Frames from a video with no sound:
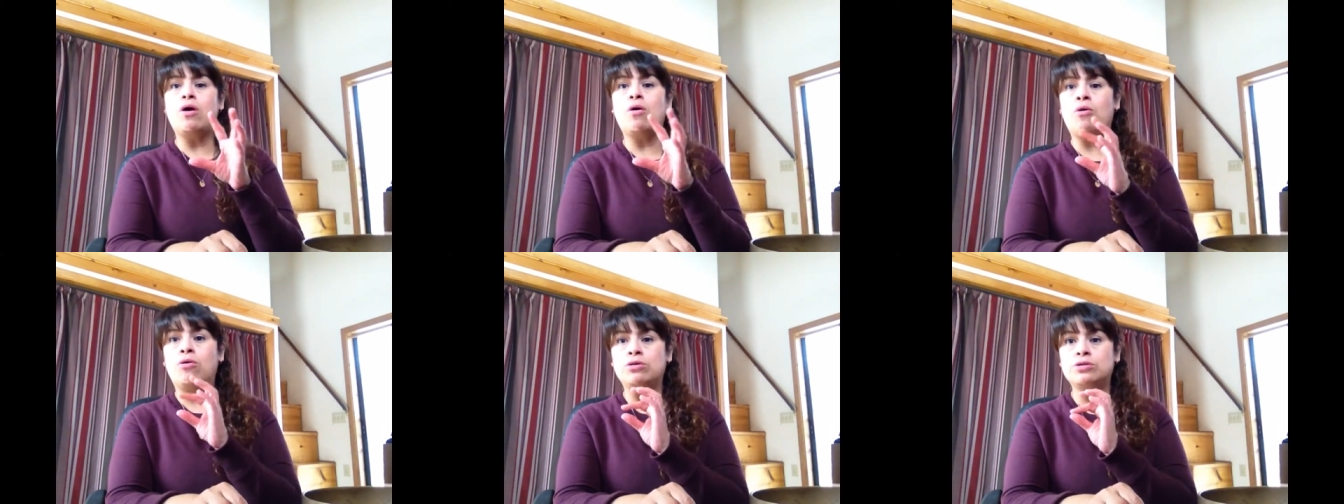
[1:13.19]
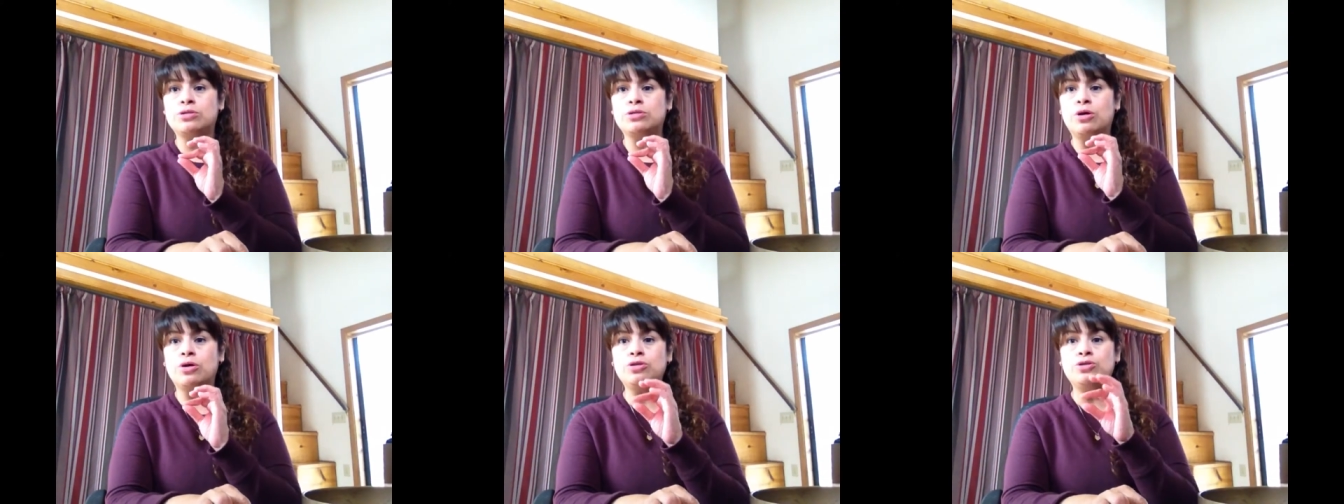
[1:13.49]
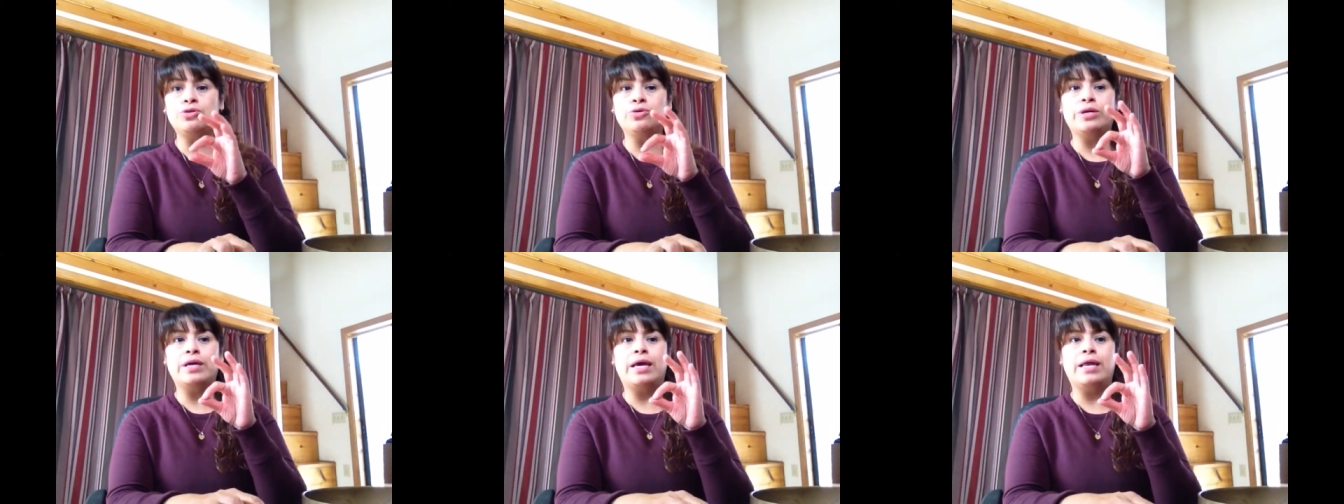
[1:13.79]
Also,
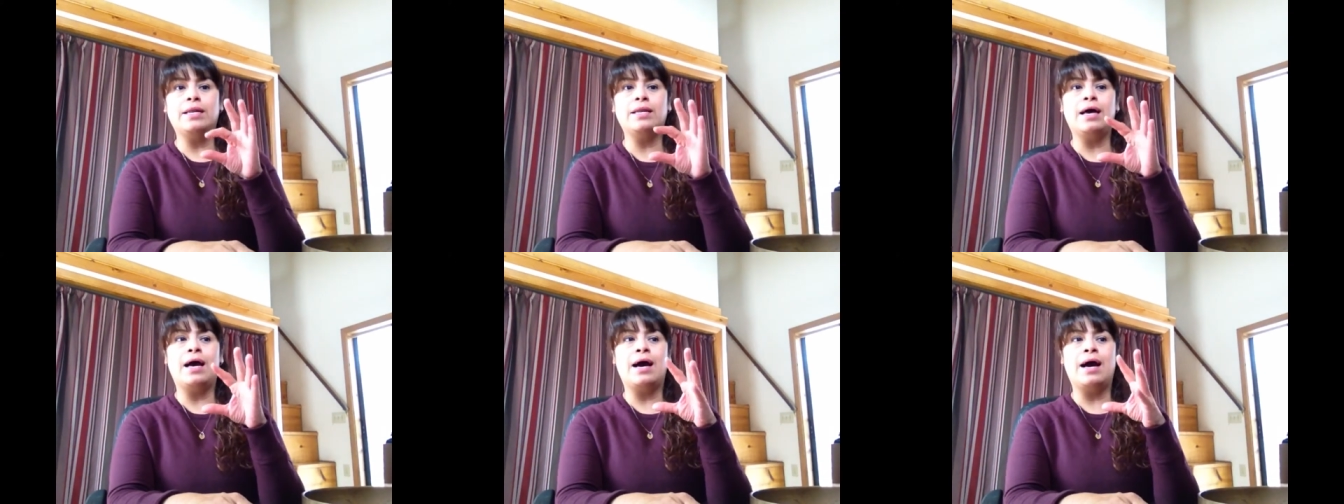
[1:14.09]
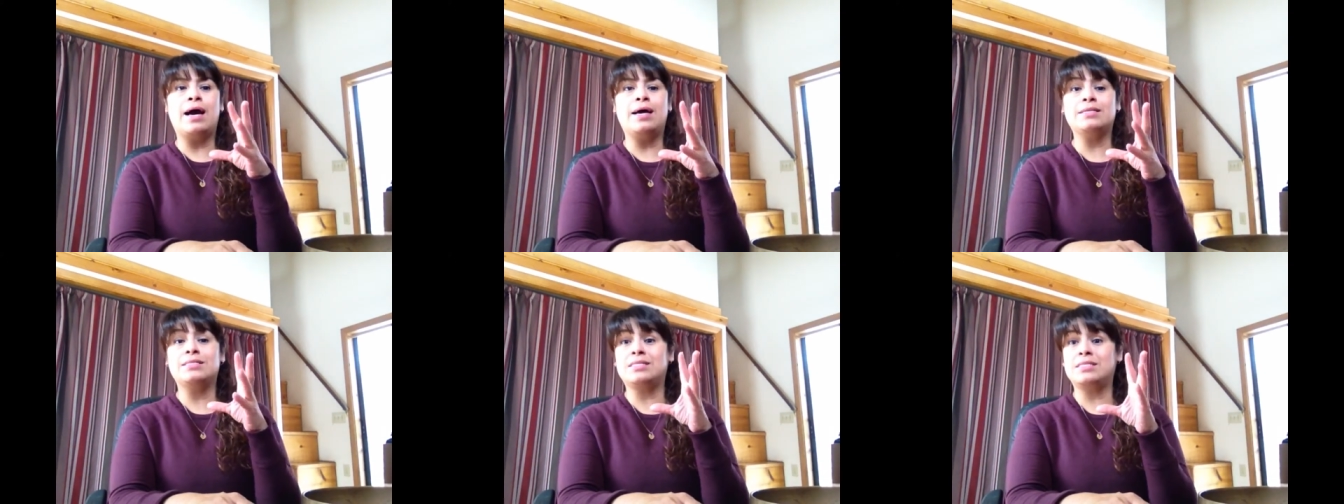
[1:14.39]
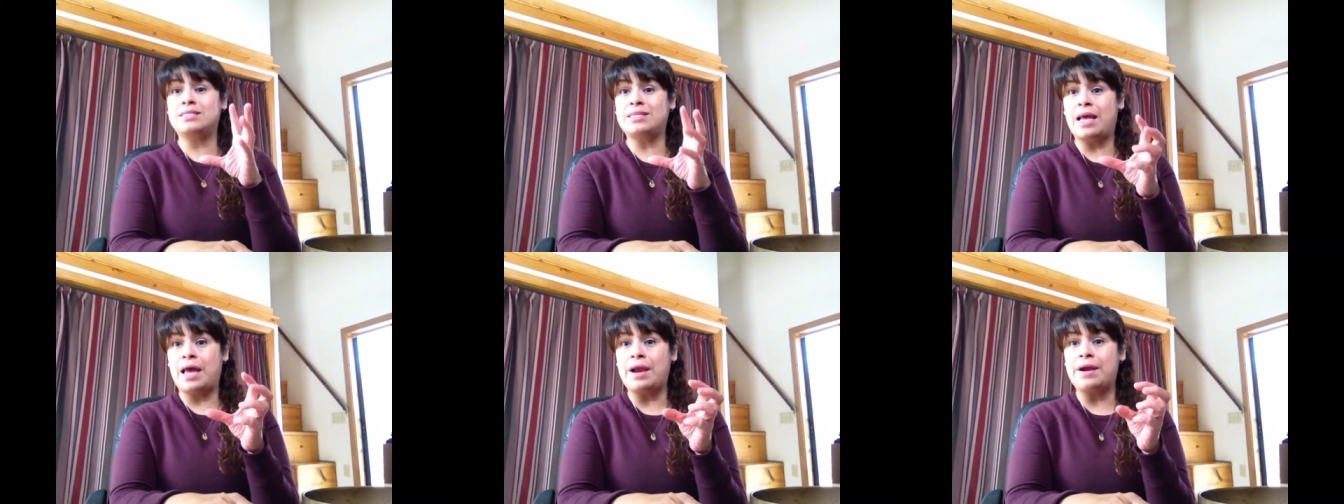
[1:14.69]
you can
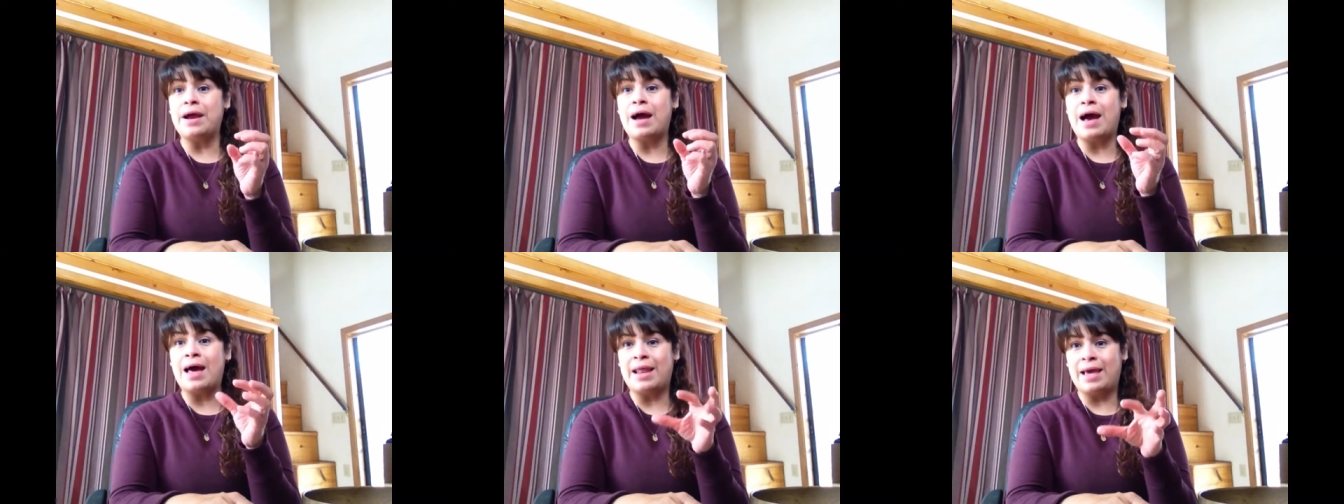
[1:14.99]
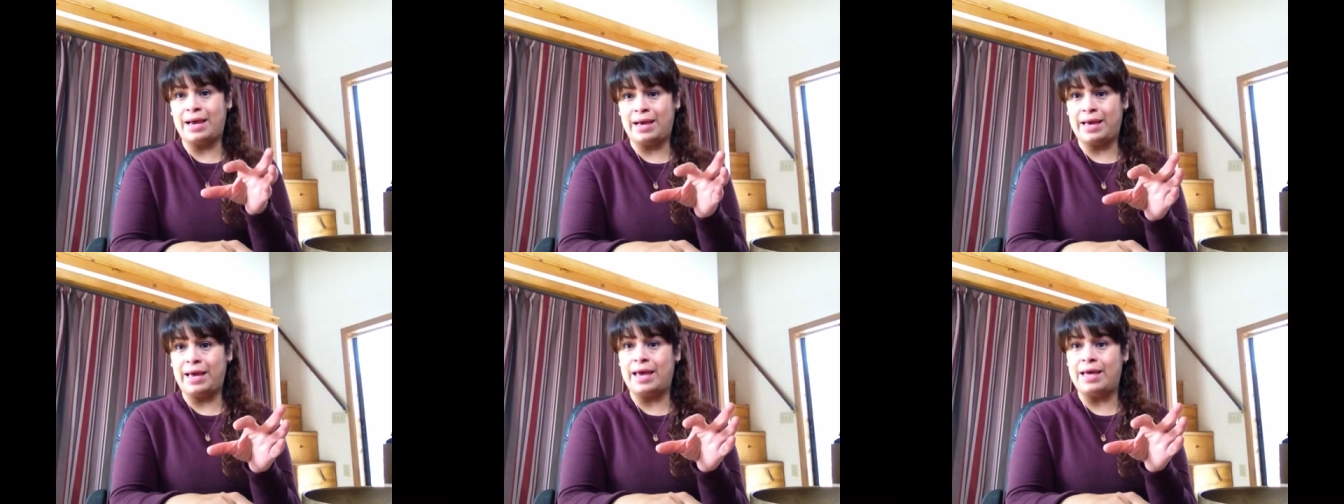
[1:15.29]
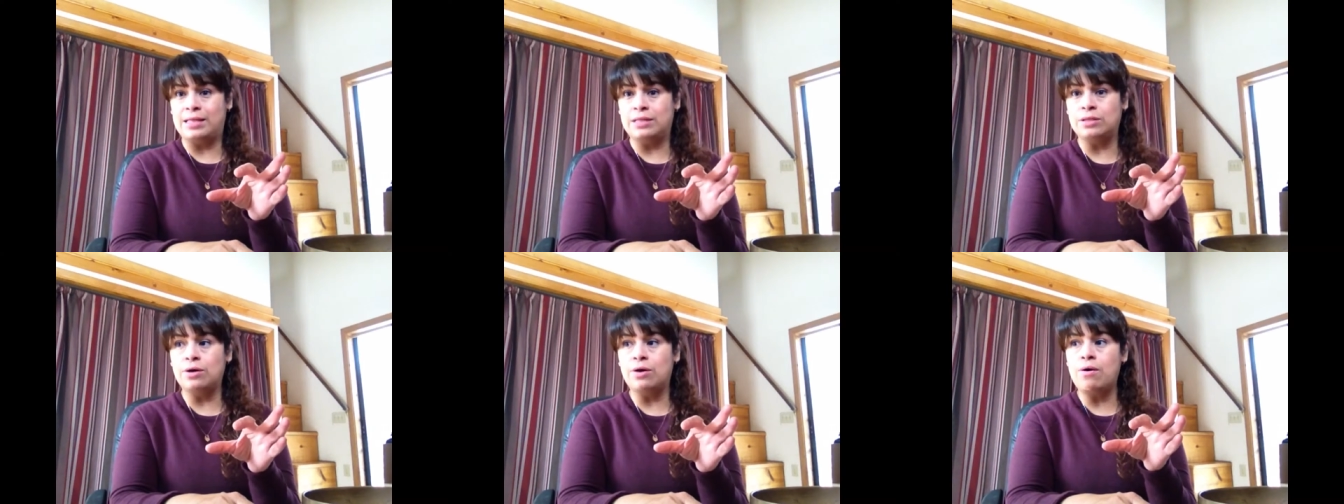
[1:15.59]
stare at a
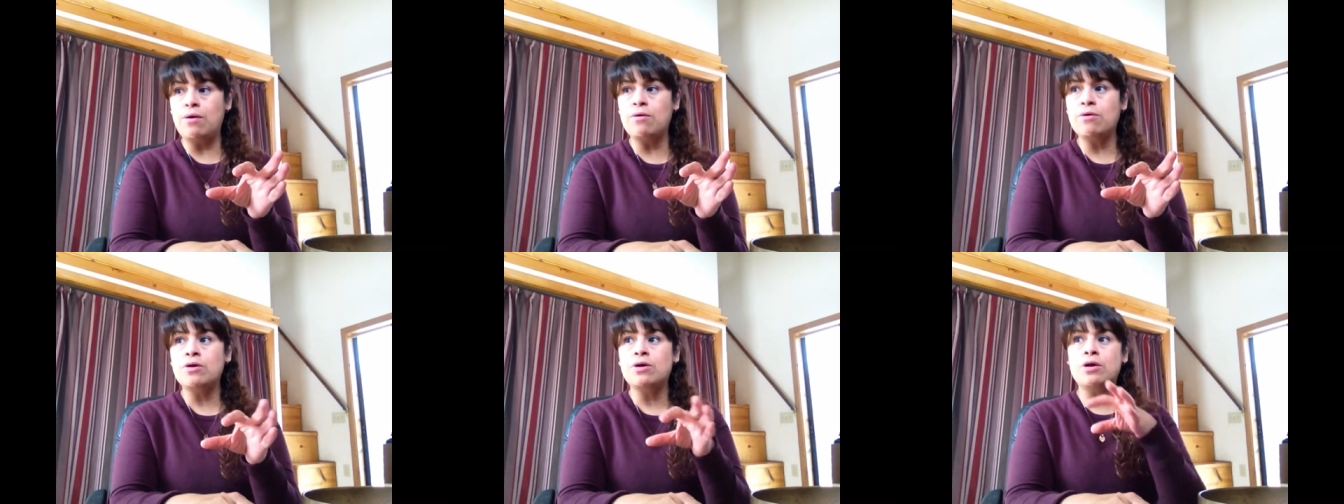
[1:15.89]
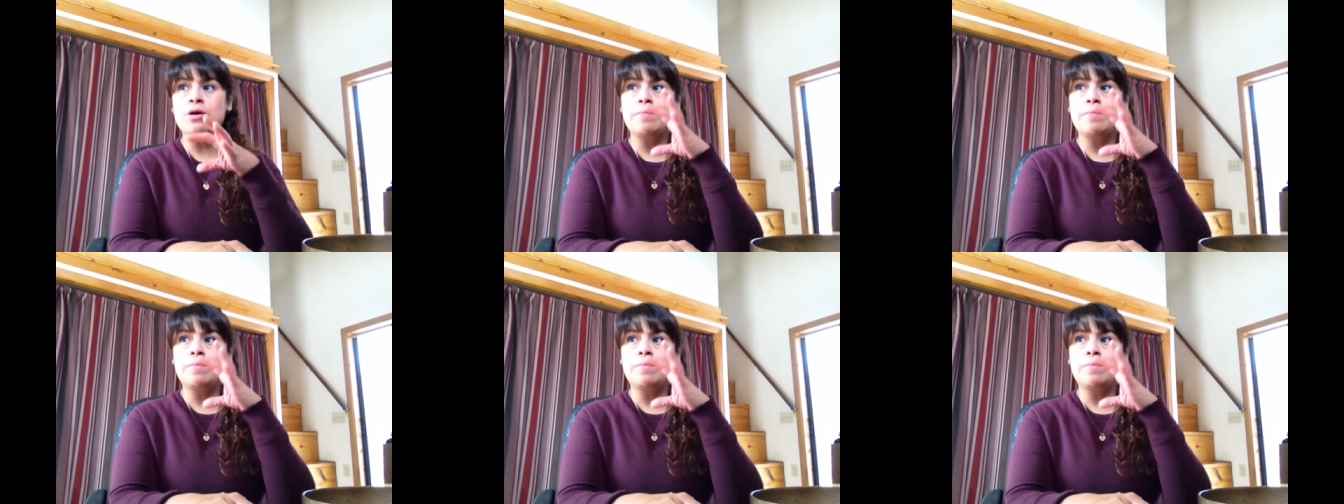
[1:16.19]
candle,